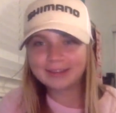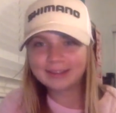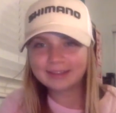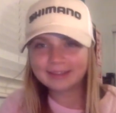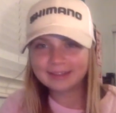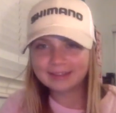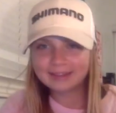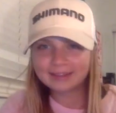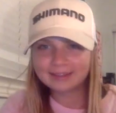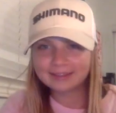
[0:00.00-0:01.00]

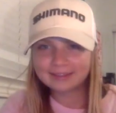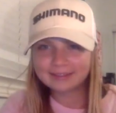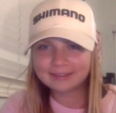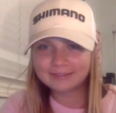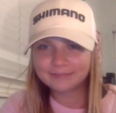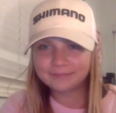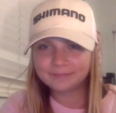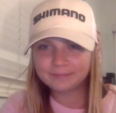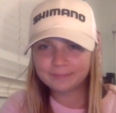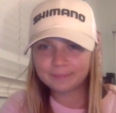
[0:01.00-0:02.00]

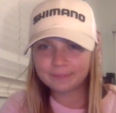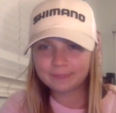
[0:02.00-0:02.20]
Nobody speaks.